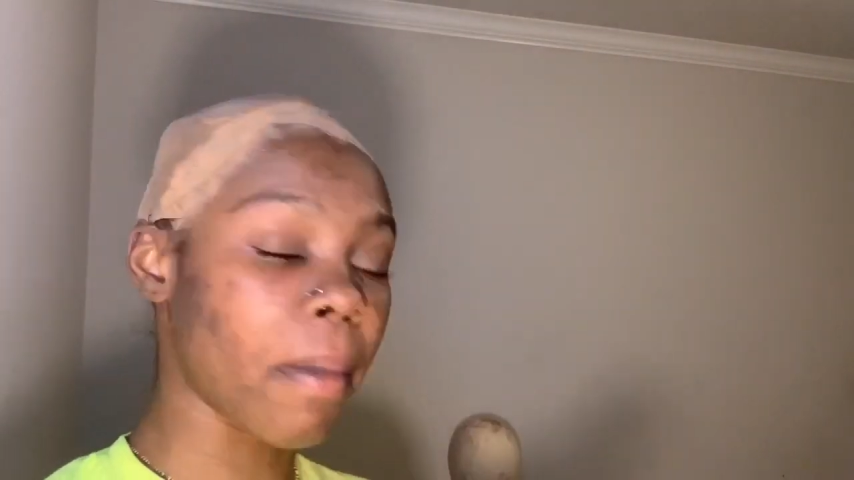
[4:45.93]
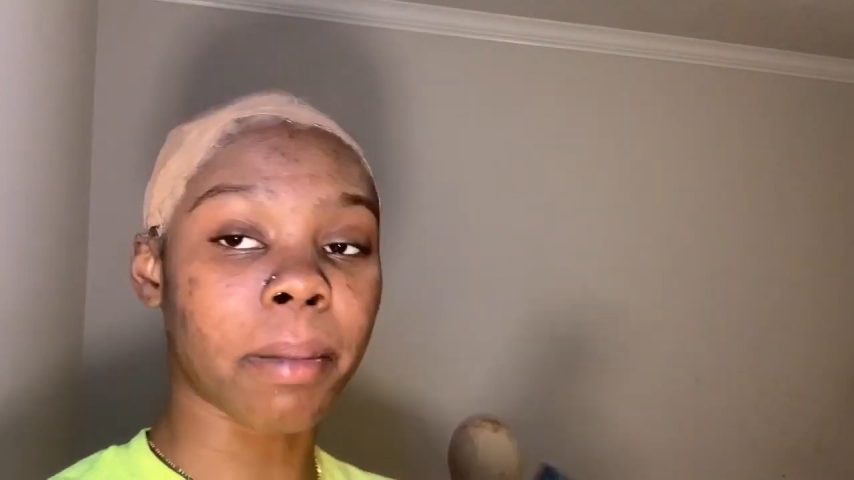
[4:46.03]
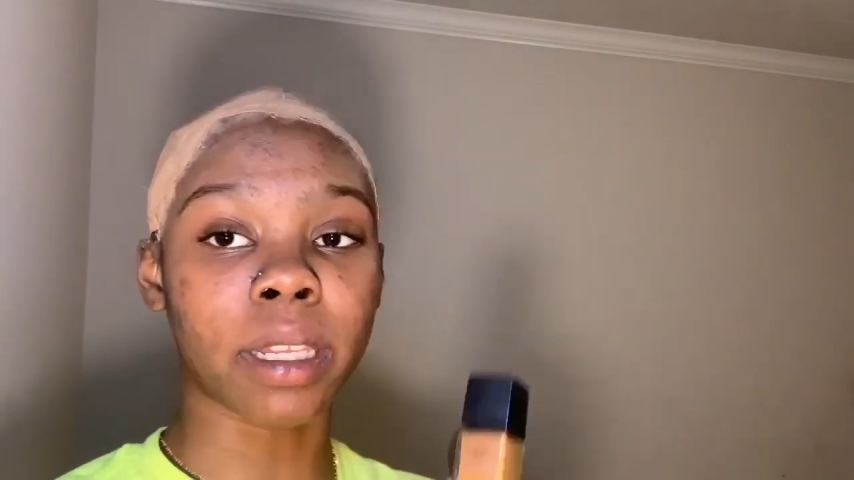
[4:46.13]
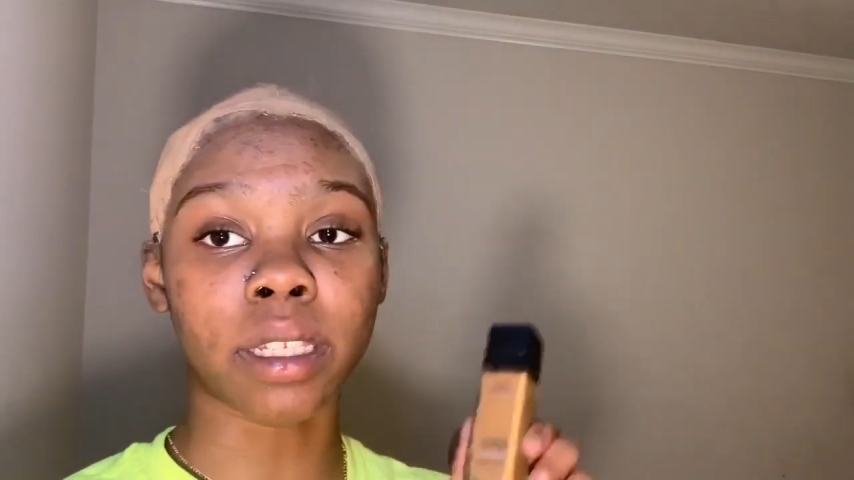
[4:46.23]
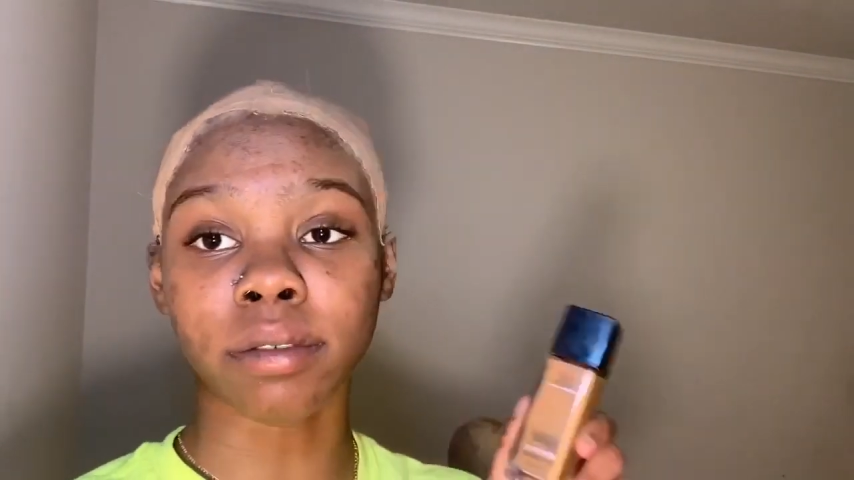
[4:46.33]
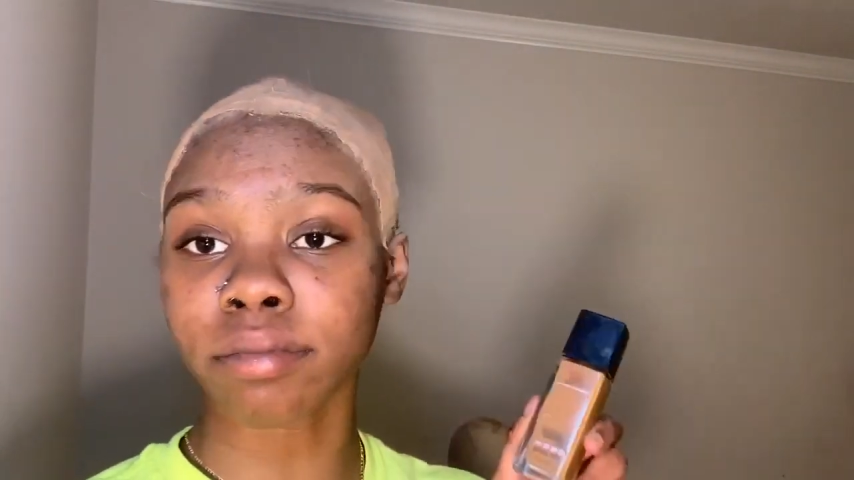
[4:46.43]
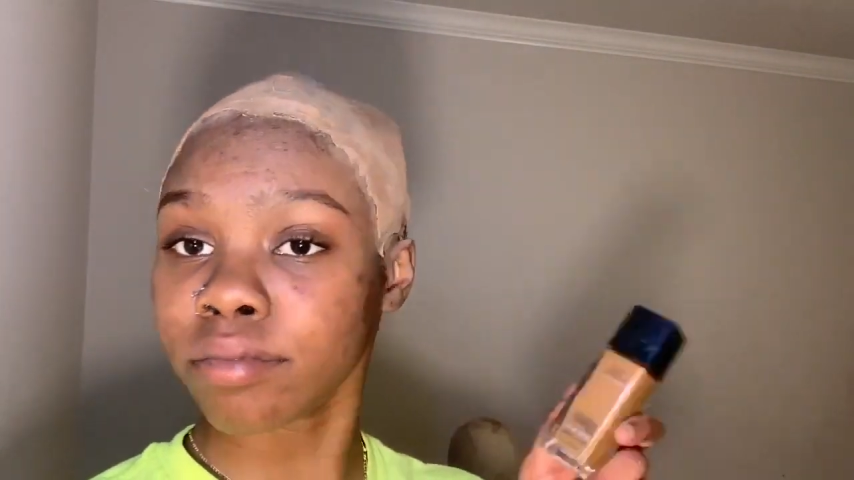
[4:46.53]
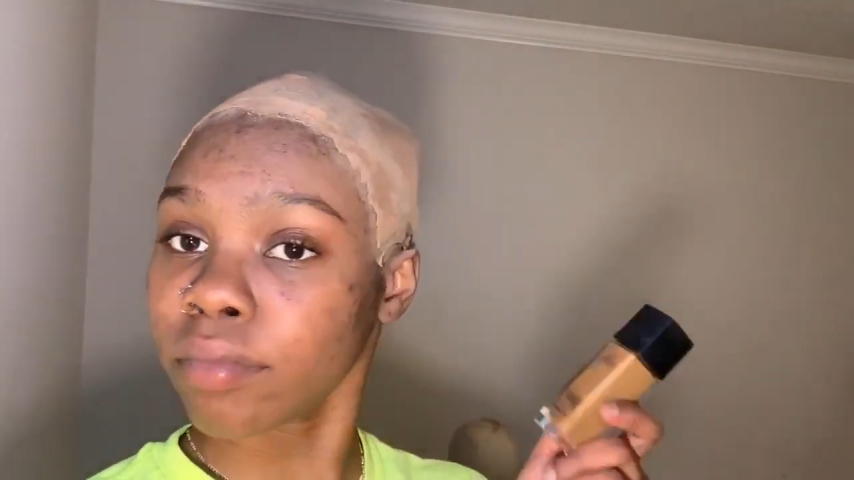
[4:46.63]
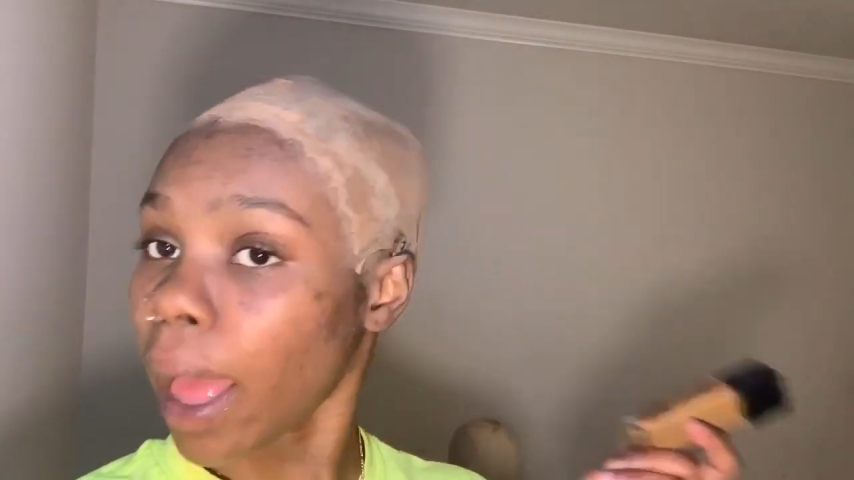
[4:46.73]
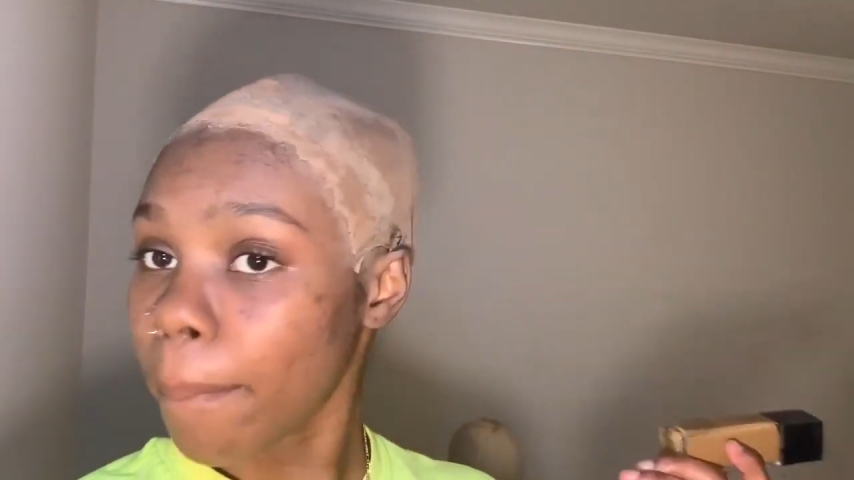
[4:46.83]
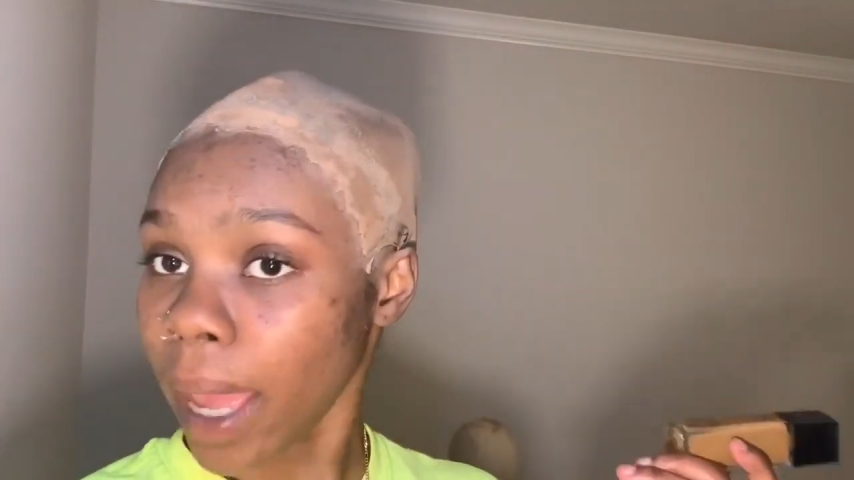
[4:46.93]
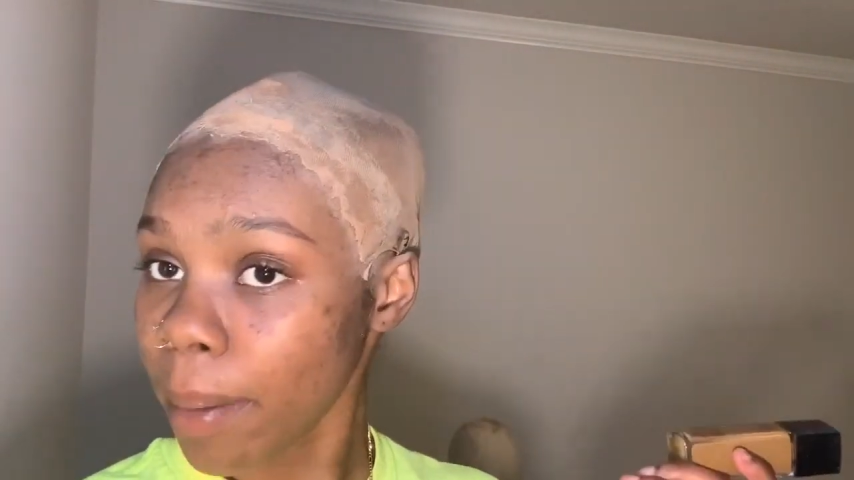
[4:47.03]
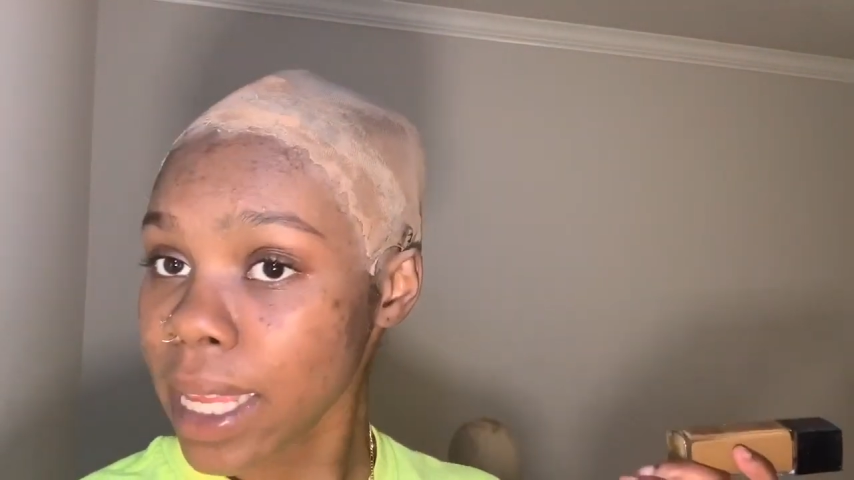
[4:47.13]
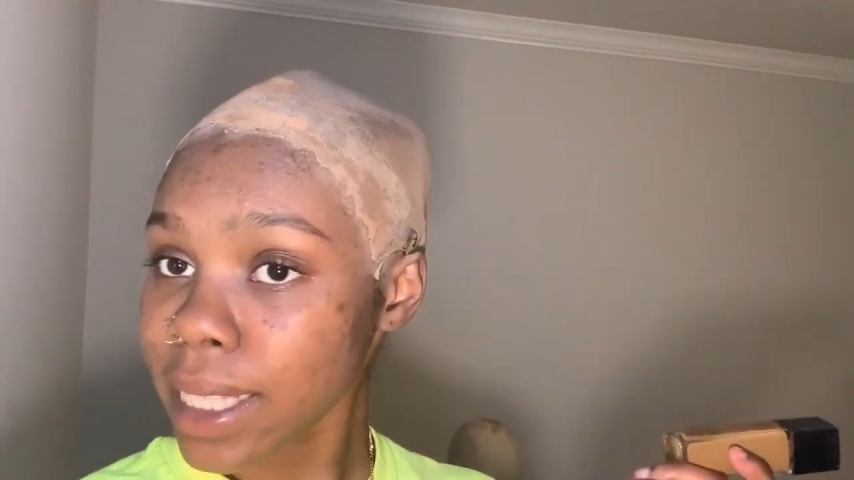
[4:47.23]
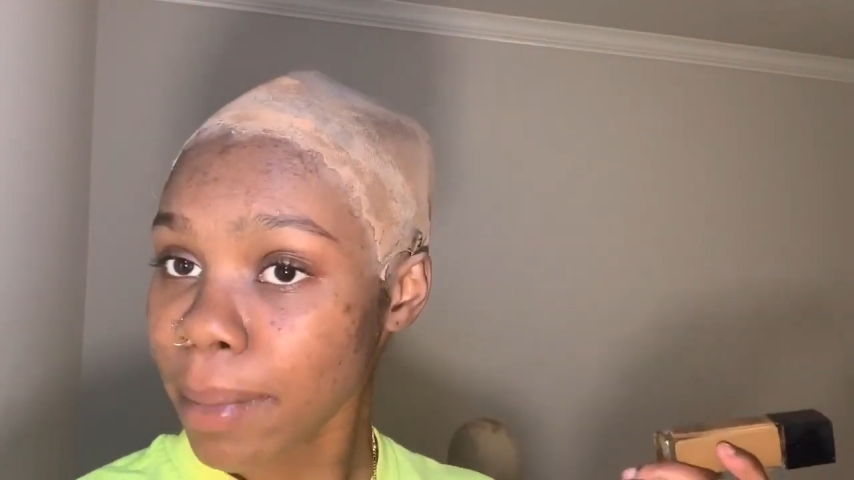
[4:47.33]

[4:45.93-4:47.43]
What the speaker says: my color, but just